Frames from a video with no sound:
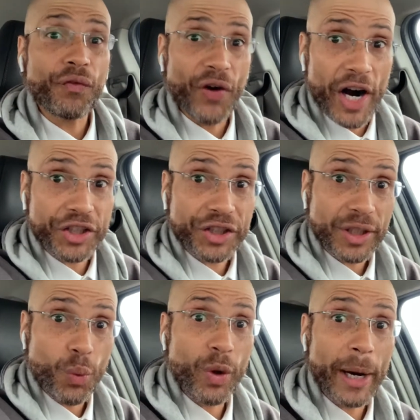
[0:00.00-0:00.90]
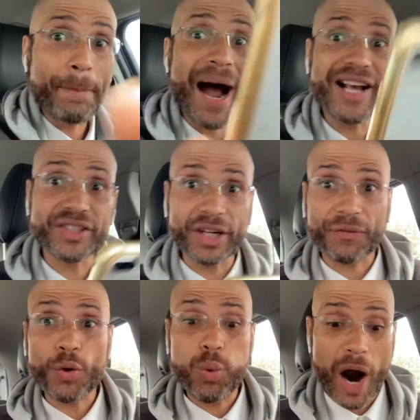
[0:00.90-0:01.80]
first with a
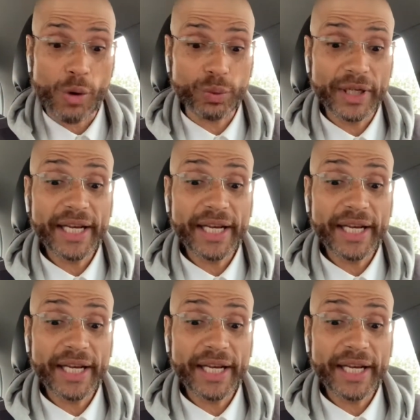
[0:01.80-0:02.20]
positive quote,